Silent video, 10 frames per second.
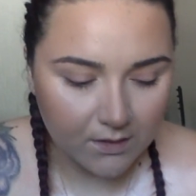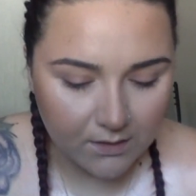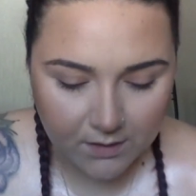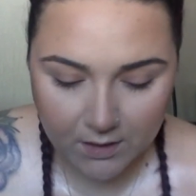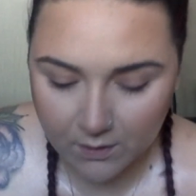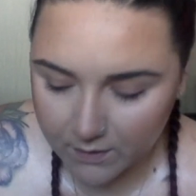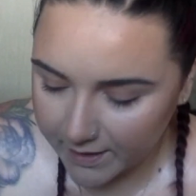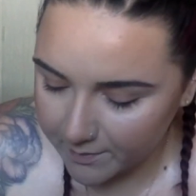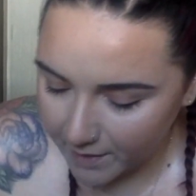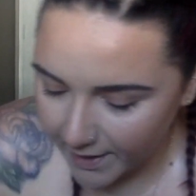So
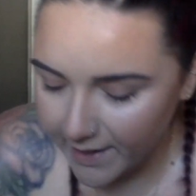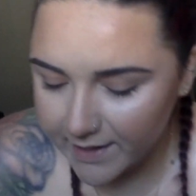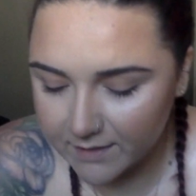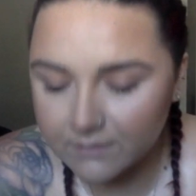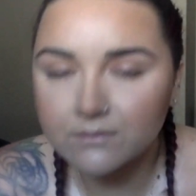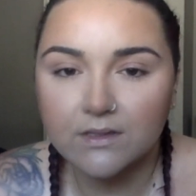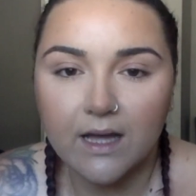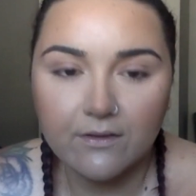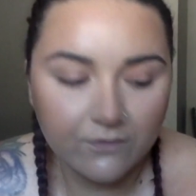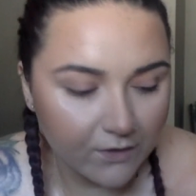in my head,
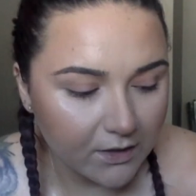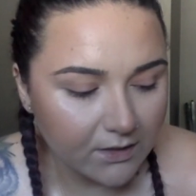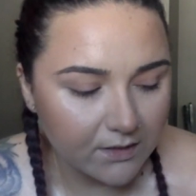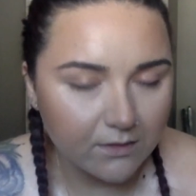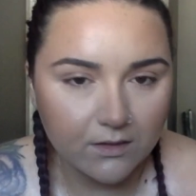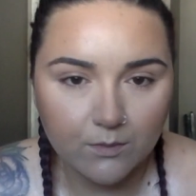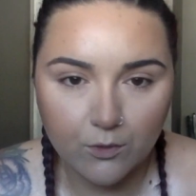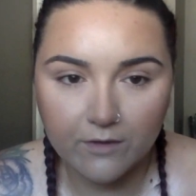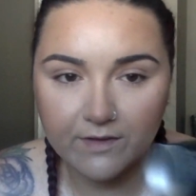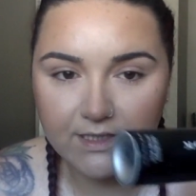the
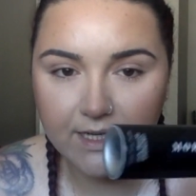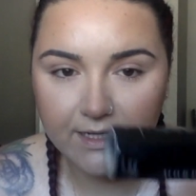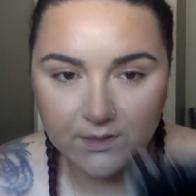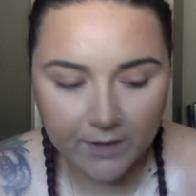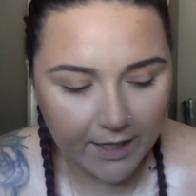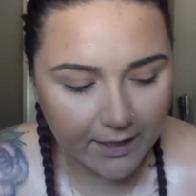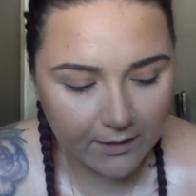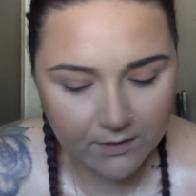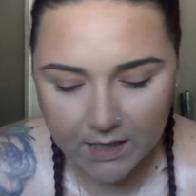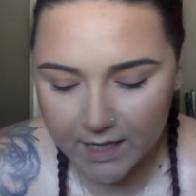Morphe setting spray I
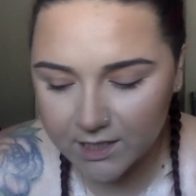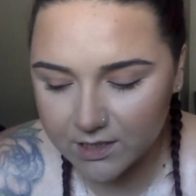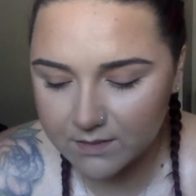use kind of just